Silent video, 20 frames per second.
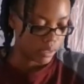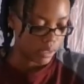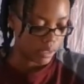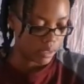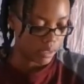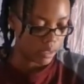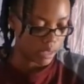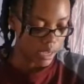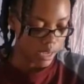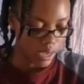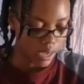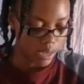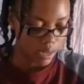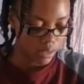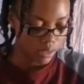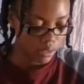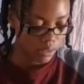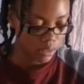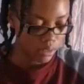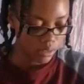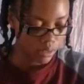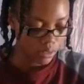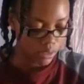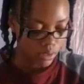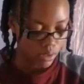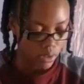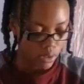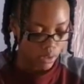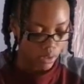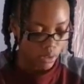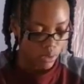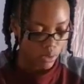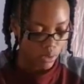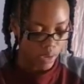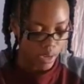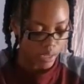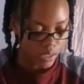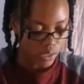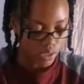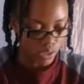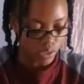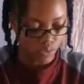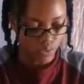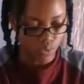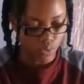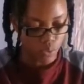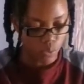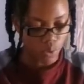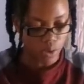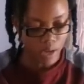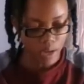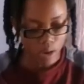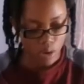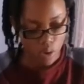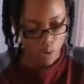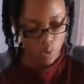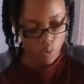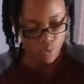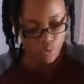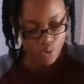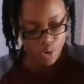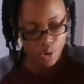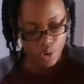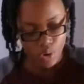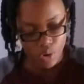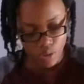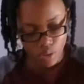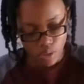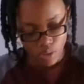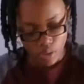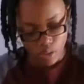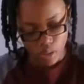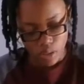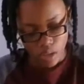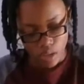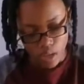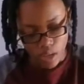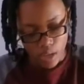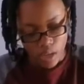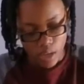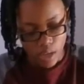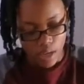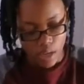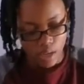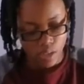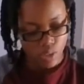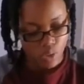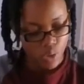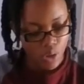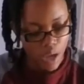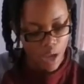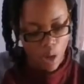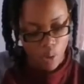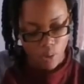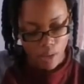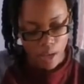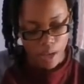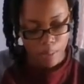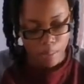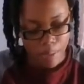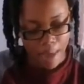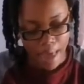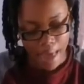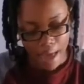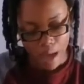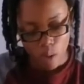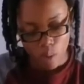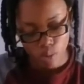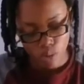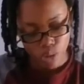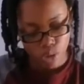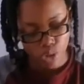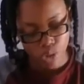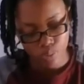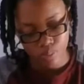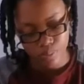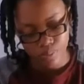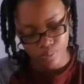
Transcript: And then you guys just fold it over into your little pouch.